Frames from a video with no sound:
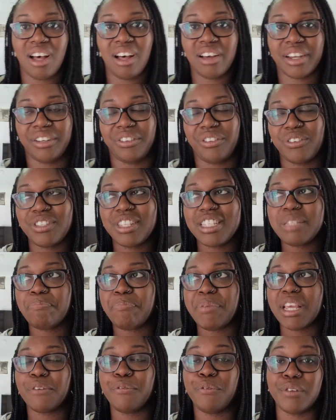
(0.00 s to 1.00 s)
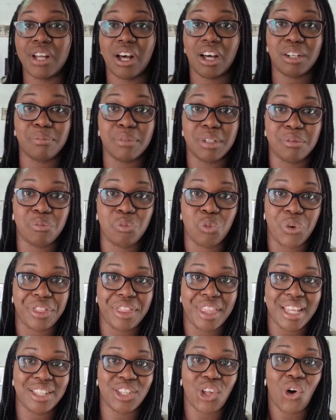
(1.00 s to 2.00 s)
Okay, there's this big phenomenon
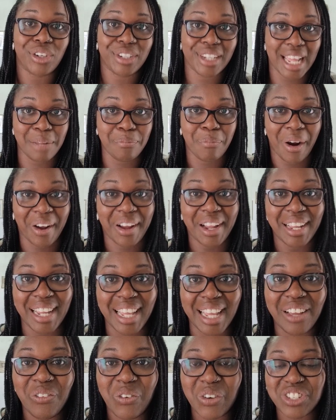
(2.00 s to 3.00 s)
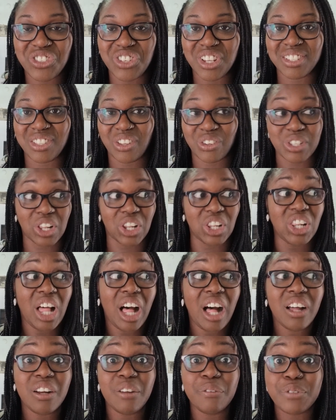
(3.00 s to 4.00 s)
within online marketing, which is there's a
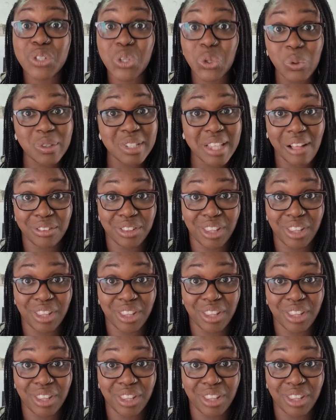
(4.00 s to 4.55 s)
lot of tools out